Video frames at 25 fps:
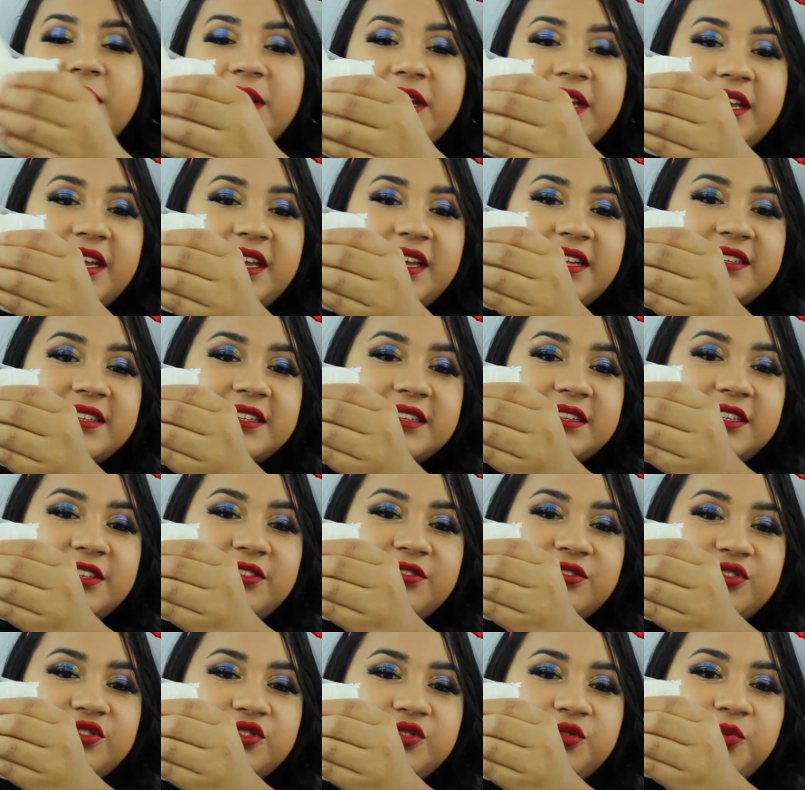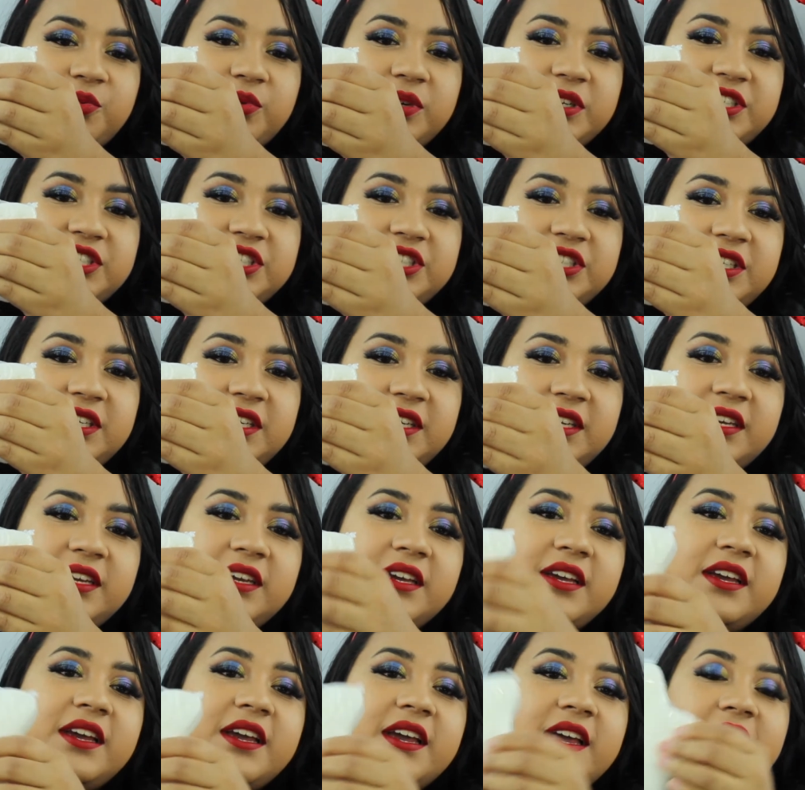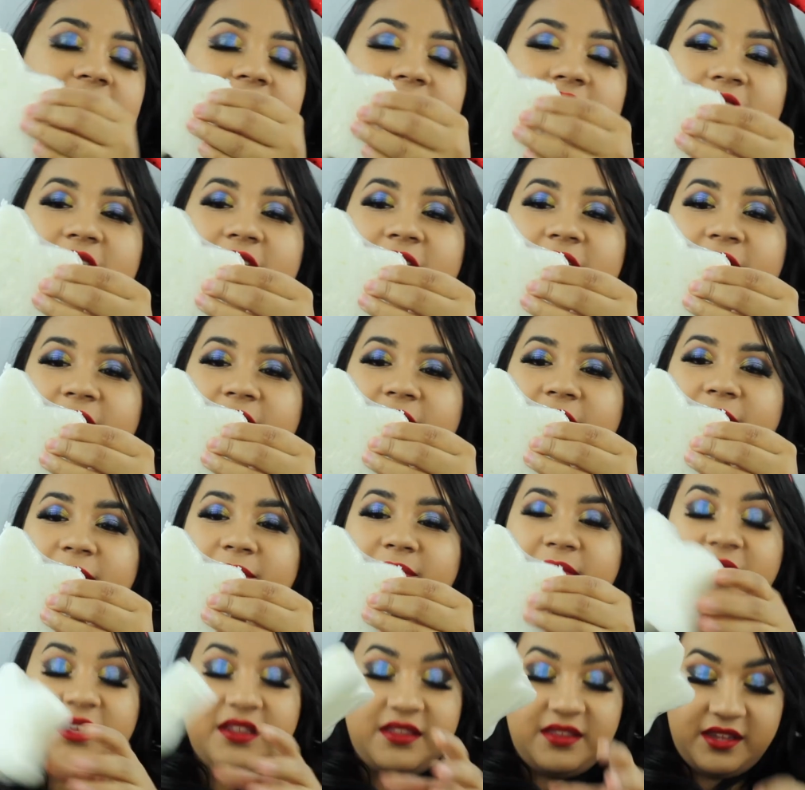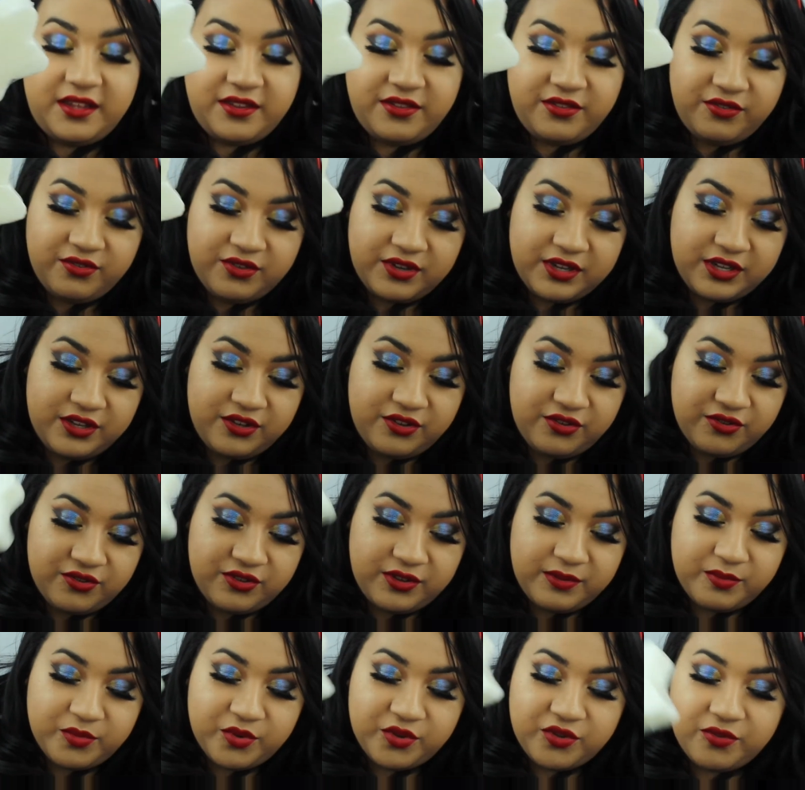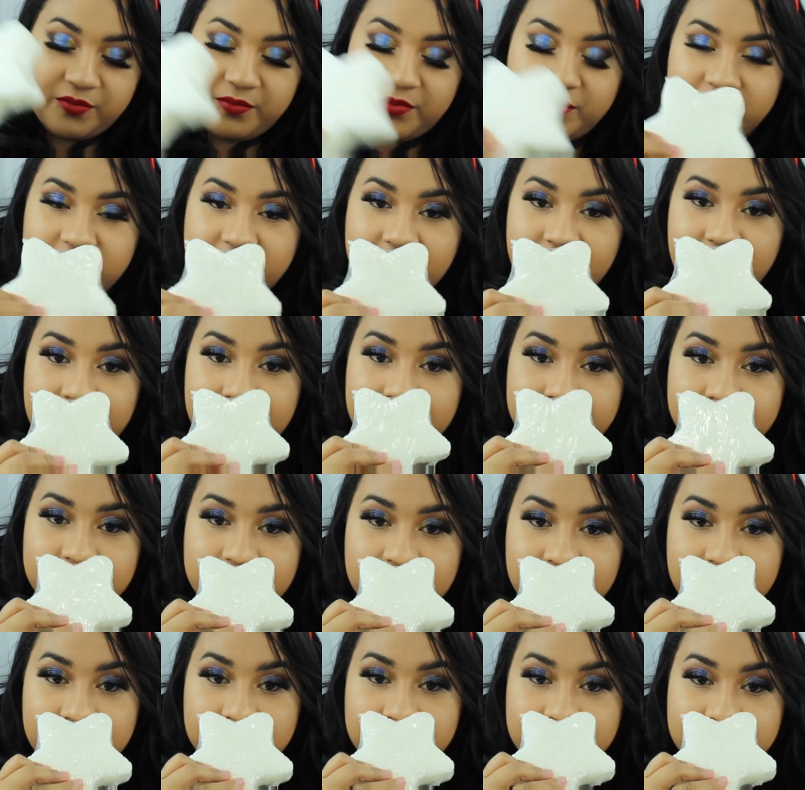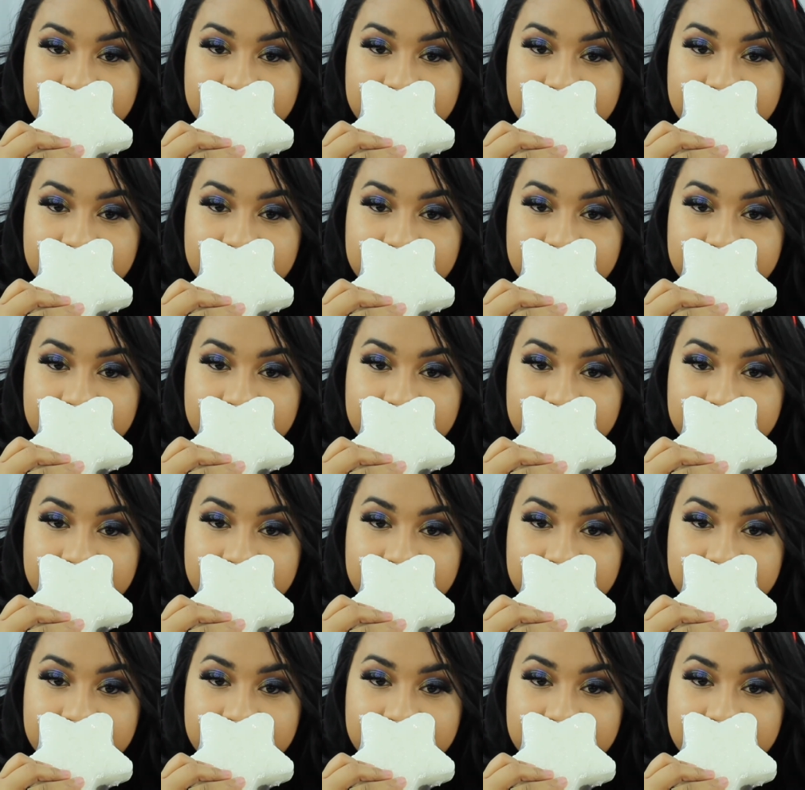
but it, it's a little squishy. Um, it says you can use it multiple times.